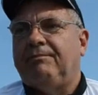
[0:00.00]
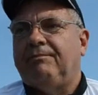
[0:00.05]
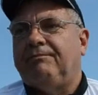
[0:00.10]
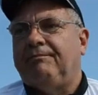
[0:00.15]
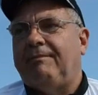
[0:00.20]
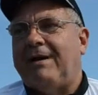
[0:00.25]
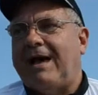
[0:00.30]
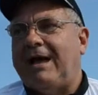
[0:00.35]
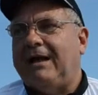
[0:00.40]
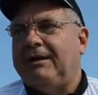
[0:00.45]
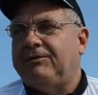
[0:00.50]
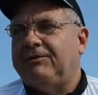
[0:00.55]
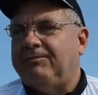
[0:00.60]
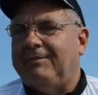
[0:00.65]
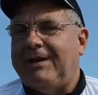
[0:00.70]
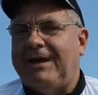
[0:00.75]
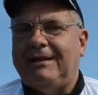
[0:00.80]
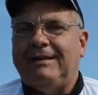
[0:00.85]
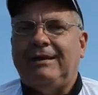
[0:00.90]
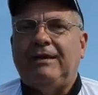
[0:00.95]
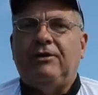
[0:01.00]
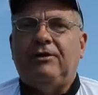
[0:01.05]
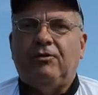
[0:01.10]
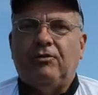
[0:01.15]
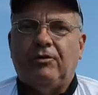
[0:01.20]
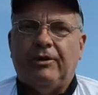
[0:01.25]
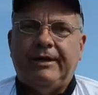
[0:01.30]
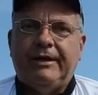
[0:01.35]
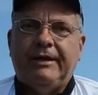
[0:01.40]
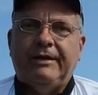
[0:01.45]
Mine's mainly
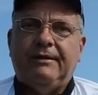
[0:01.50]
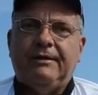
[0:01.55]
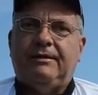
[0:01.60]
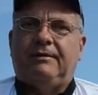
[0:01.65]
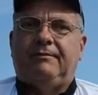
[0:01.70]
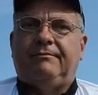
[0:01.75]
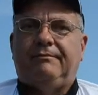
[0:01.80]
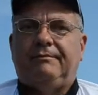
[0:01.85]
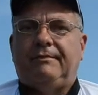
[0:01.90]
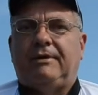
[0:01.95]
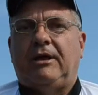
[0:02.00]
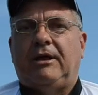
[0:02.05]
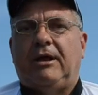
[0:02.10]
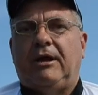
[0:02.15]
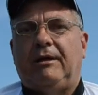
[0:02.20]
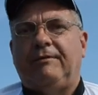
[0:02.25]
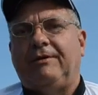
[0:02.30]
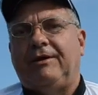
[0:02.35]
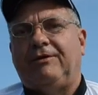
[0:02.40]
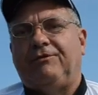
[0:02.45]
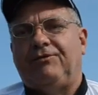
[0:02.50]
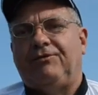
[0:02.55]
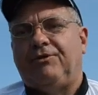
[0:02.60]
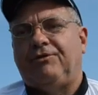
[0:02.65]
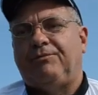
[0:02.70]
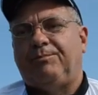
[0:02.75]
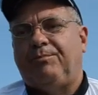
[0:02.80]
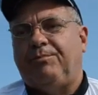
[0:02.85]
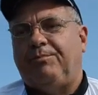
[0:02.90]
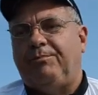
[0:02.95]
green. It's
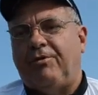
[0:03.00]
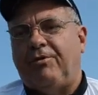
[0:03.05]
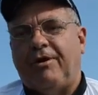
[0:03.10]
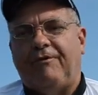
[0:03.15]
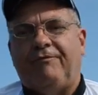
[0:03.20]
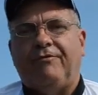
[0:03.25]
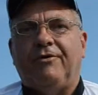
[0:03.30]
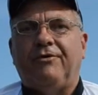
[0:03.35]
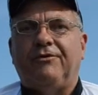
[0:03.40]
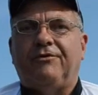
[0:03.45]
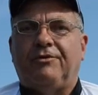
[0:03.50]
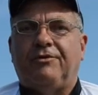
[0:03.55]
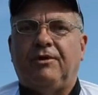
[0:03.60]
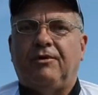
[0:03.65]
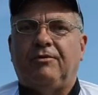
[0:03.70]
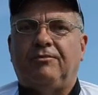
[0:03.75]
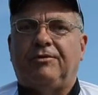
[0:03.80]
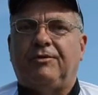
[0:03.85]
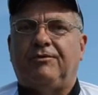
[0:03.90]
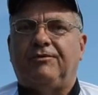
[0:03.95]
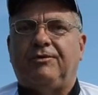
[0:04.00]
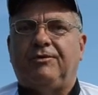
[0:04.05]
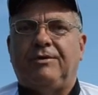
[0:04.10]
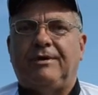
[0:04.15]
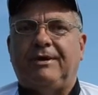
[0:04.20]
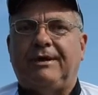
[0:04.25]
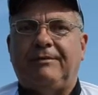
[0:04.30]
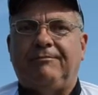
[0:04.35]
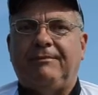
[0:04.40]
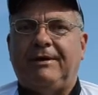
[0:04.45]
just preference, because you
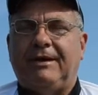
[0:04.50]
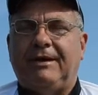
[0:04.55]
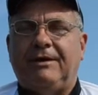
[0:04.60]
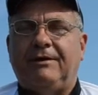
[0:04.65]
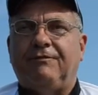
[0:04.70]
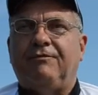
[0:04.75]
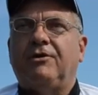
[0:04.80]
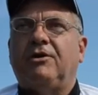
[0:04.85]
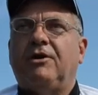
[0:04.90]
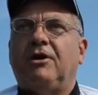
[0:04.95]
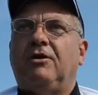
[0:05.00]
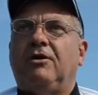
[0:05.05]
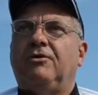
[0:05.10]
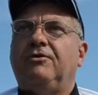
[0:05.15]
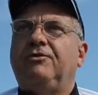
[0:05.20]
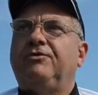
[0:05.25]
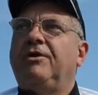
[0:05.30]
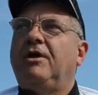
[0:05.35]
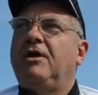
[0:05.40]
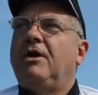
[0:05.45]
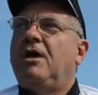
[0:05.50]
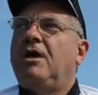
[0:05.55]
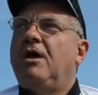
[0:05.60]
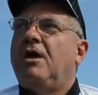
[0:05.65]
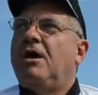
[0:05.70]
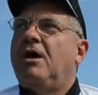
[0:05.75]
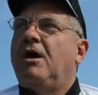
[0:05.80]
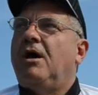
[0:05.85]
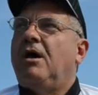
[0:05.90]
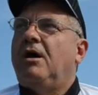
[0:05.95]
can get many different colors.
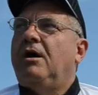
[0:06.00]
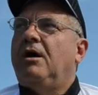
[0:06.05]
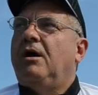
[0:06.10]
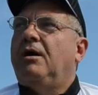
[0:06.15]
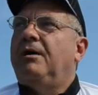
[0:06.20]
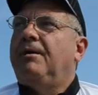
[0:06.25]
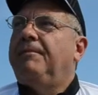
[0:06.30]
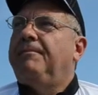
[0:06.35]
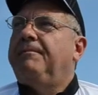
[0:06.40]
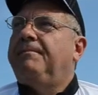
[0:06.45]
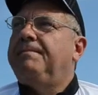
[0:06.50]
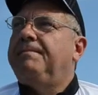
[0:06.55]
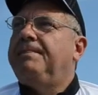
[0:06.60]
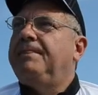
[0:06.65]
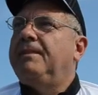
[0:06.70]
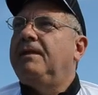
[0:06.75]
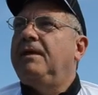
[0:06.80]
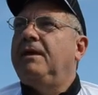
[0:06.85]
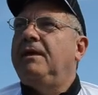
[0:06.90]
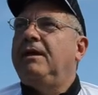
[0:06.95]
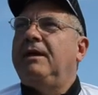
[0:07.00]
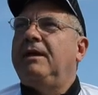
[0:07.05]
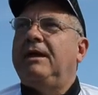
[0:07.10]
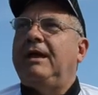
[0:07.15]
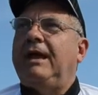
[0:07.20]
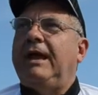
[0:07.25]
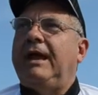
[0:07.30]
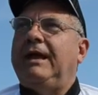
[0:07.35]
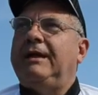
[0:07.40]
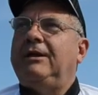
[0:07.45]

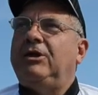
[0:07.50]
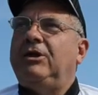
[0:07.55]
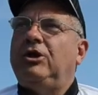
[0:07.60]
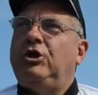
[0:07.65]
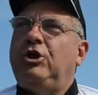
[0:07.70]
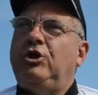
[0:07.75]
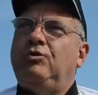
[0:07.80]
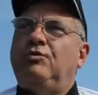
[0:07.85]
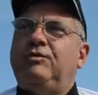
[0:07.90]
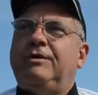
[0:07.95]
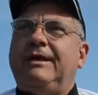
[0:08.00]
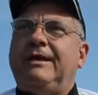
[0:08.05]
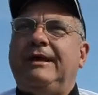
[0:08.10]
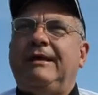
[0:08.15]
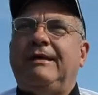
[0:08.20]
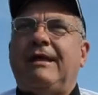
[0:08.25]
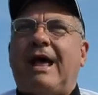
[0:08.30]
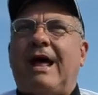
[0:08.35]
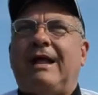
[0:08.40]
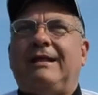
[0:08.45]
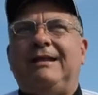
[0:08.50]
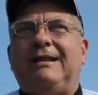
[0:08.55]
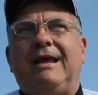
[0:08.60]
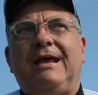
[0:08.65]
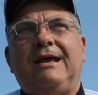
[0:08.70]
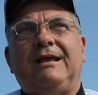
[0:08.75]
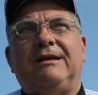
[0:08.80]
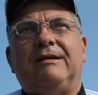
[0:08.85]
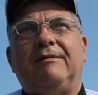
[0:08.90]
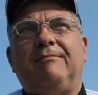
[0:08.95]
And usually I
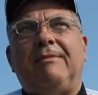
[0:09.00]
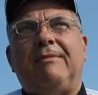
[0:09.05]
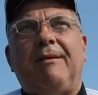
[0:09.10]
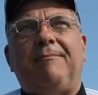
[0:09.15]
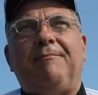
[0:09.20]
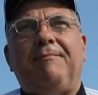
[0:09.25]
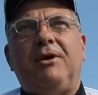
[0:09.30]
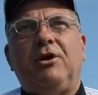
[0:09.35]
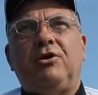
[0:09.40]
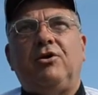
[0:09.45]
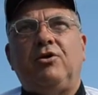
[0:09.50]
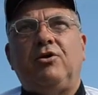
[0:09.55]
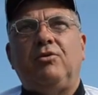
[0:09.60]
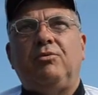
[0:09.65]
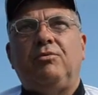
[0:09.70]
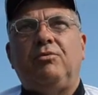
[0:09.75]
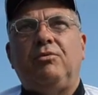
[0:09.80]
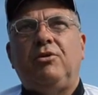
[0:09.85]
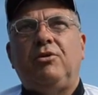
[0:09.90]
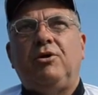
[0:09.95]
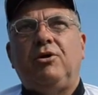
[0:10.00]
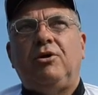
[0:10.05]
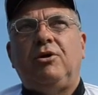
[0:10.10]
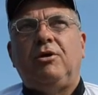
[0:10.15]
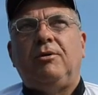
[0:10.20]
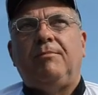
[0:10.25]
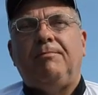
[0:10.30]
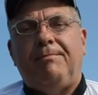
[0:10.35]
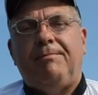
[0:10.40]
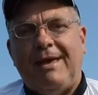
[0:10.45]
take my bigger
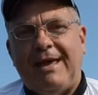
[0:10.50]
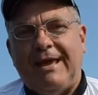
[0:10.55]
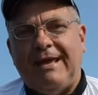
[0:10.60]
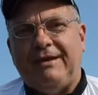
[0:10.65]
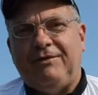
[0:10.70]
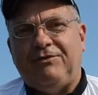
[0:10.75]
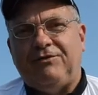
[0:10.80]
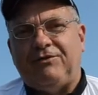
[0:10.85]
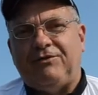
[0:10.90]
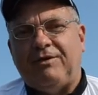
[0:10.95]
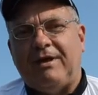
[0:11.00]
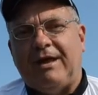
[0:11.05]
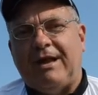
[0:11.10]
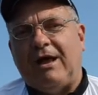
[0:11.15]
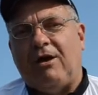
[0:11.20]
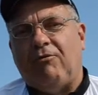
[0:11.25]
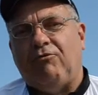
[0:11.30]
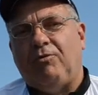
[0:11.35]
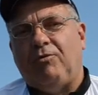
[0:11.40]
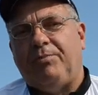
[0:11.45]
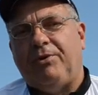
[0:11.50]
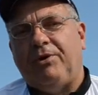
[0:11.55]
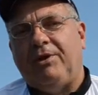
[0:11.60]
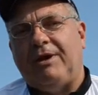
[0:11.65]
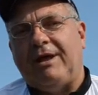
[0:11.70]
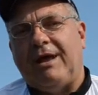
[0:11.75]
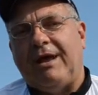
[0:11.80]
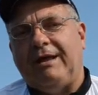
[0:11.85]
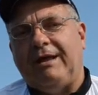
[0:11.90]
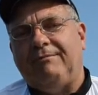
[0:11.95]
baits and I will
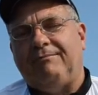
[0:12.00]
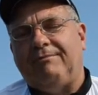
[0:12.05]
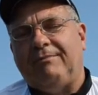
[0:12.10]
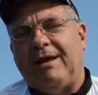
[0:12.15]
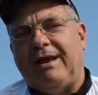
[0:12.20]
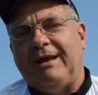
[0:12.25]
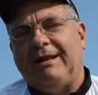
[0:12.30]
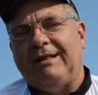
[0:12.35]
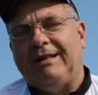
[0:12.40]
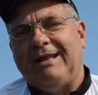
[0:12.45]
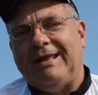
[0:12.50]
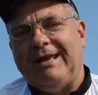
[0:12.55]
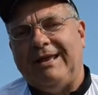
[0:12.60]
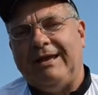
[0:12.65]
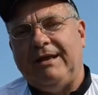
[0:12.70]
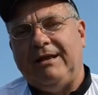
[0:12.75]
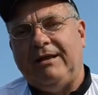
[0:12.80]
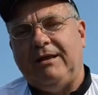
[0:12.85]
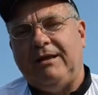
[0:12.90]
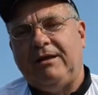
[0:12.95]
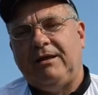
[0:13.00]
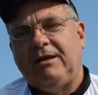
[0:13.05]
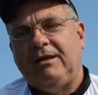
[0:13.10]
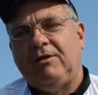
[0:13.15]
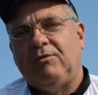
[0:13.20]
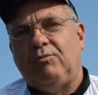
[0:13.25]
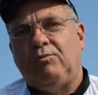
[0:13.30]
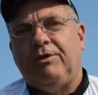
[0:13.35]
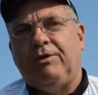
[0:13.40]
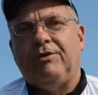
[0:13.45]
put a lead
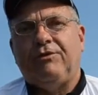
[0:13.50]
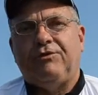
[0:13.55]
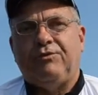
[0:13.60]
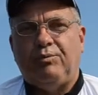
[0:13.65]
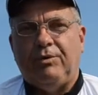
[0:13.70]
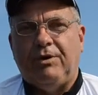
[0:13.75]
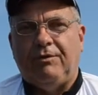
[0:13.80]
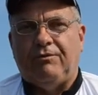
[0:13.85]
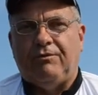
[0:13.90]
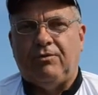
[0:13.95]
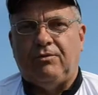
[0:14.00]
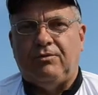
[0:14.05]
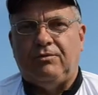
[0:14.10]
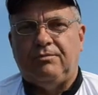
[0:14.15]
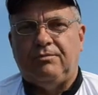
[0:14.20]
with a swivel